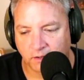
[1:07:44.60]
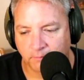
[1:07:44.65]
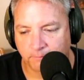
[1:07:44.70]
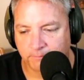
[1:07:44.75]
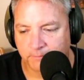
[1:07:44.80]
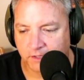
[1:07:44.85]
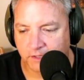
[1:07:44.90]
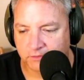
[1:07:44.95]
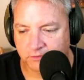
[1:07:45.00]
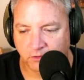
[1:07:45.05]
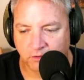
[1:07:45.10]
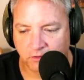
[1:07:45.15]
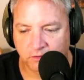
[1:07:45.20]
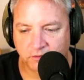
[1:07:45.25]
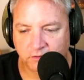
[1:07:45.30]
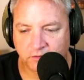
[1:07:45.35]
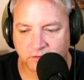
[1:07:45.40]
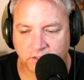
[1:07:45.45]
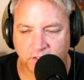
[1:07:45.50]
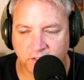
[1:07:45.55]
It's
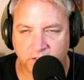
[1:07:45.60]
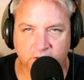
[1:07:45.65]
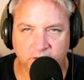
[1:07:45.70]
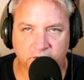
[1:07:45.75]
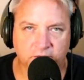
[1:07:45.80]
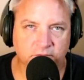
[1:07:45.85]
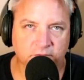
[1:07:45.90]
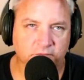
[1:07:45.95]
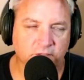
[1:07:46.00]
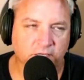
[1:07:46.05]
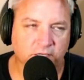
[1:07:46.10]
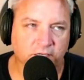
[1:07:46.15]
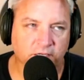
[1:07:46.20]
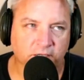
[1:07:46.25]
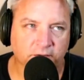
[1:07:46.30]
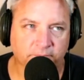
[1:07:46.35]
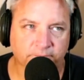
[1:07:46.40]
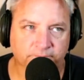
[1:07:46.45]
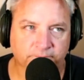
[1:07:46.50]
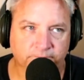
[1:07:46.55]
on the,
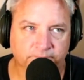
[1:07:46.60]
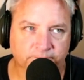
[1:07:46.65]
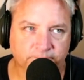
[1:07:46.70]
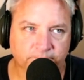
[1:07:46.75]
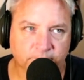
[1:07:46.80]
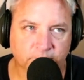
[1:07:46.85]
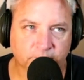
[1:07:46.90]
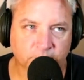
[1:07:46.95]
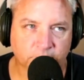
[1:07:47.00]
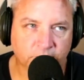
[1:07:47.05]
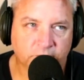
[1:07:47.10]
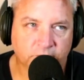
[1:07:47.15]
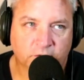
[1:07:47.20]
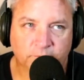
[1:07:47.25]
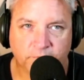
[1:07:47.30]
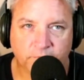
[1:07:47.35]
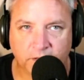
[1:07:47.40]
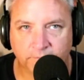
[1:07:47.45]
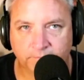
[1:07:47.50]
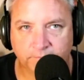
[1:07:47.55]
it's
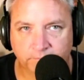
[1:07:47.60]
on my,